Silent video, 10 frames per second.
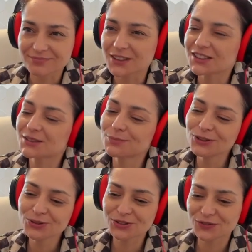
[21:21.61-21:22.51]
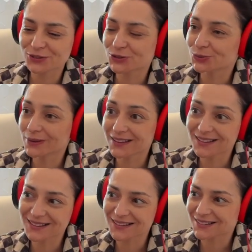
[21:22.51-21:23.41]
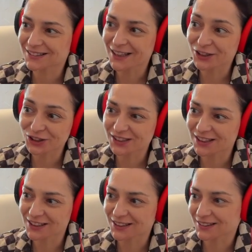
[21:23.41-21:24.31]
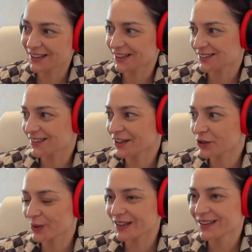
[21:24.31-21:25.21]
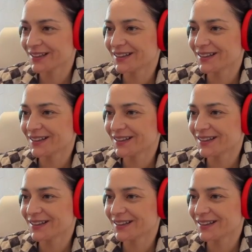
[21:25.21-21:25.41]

It's beautiful to win in, in such a style. Yes, I agree.